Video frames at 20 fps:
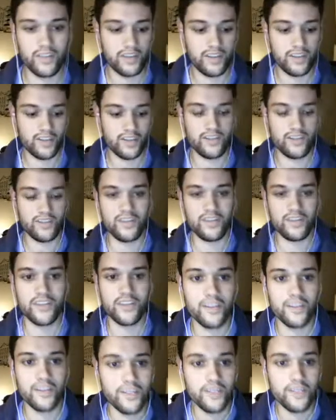is
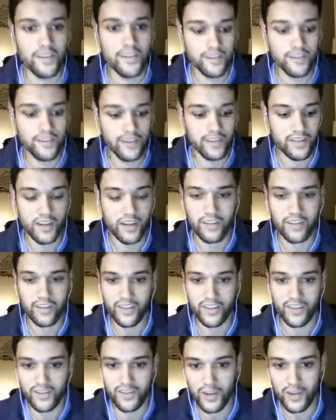the defensive side of
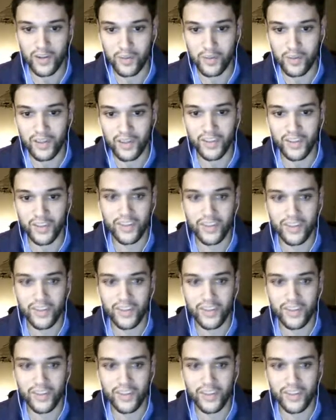things. So I'm going to